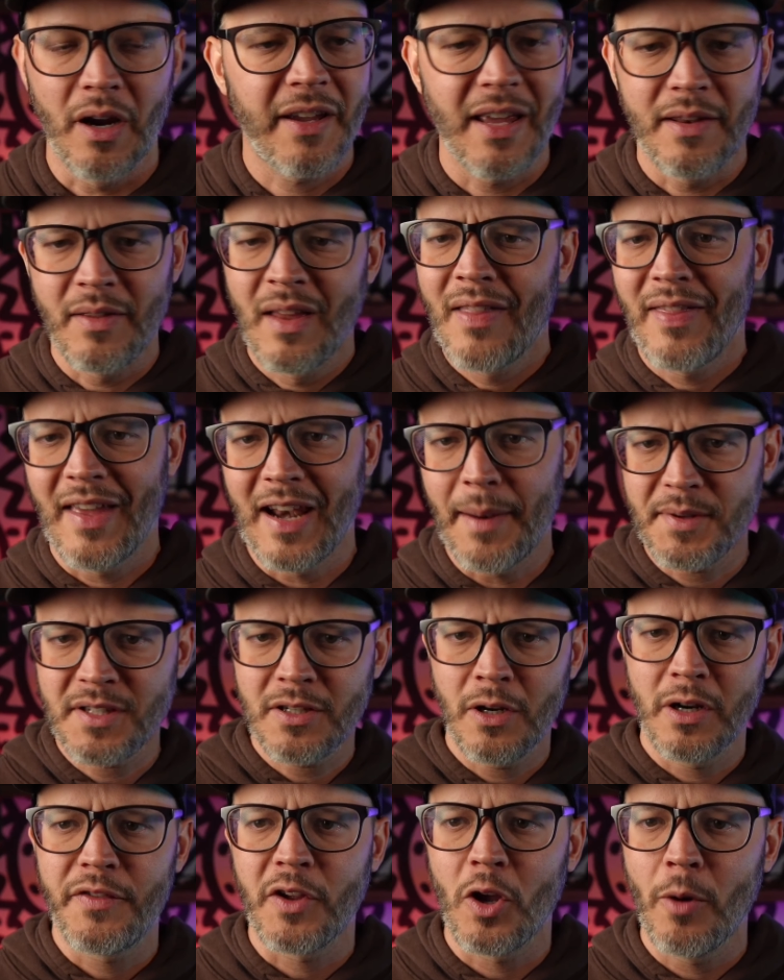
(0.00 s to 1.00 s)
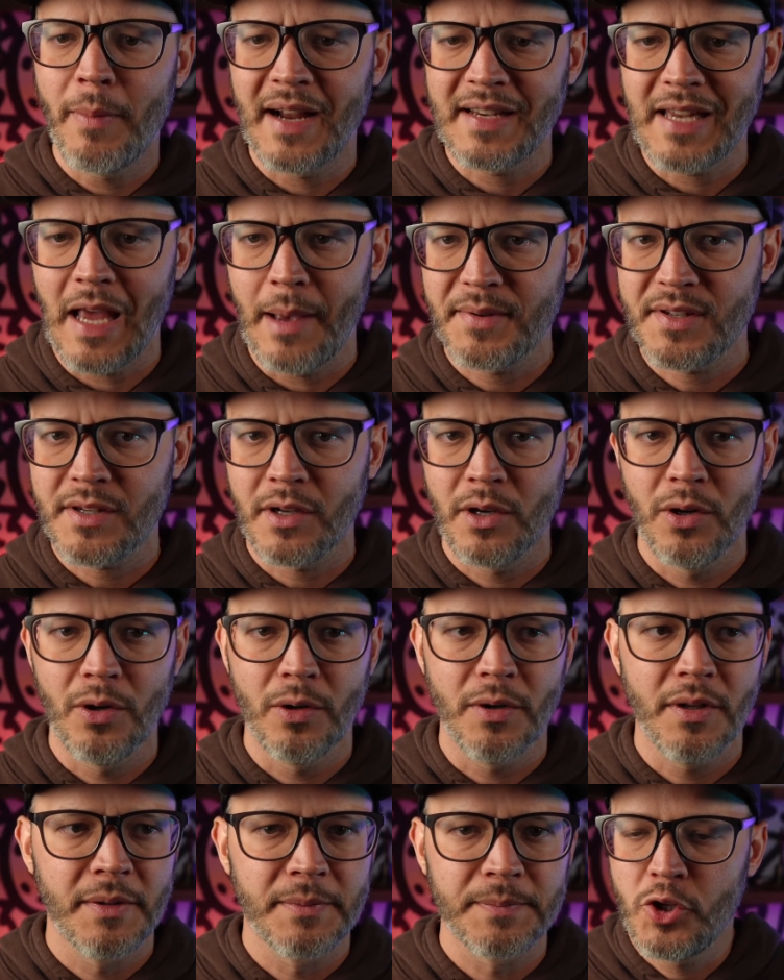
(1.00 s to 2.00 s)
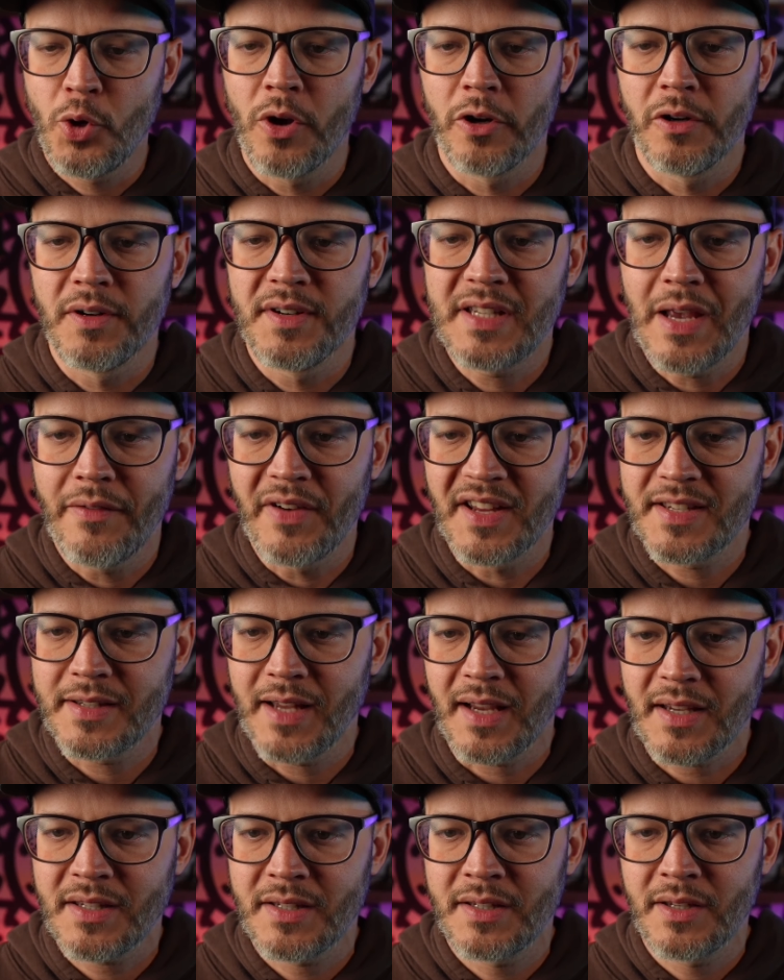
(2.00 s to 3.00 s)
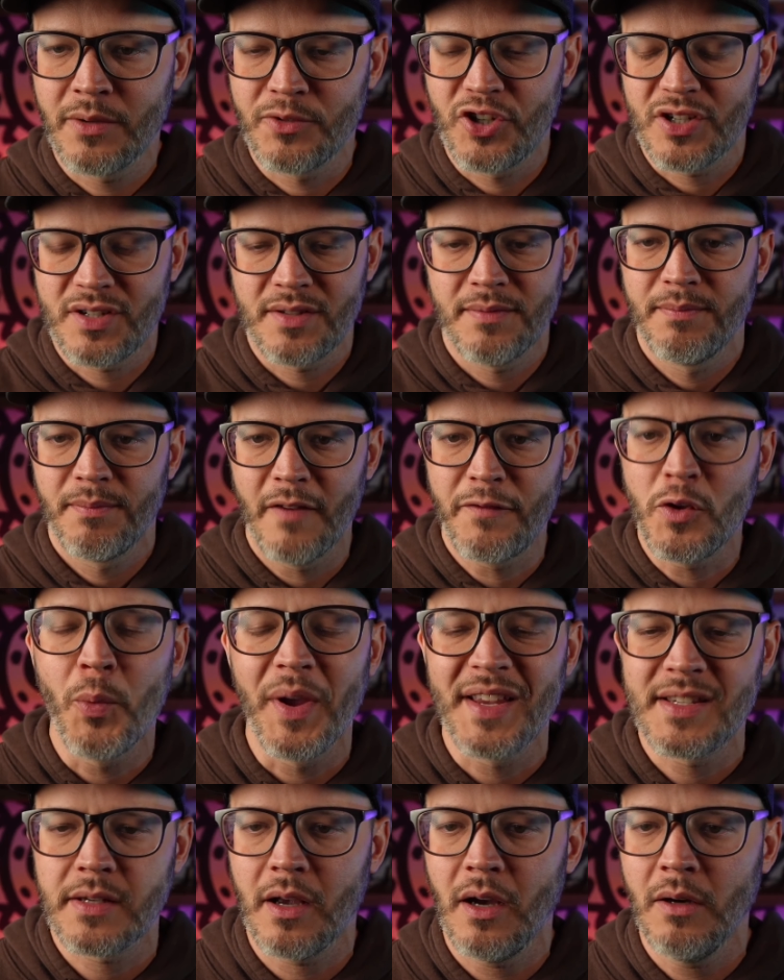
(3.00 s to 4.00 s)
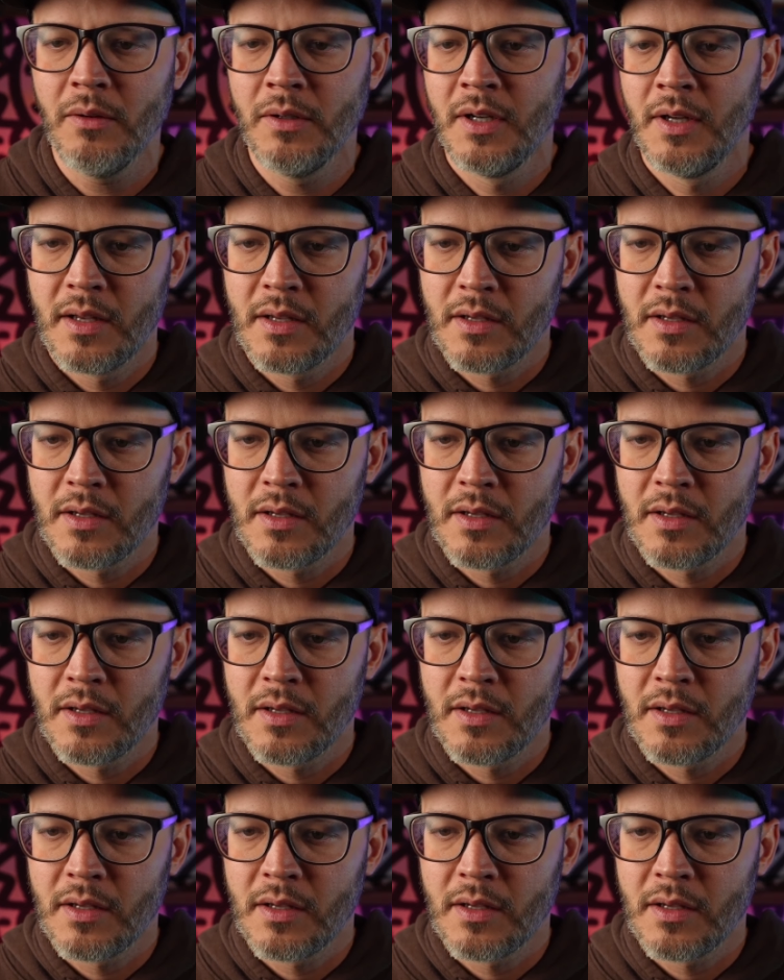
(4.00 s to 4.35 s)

Again, that episode, if you go back to episode two hundred seventy-six, it was just a few weeks ago,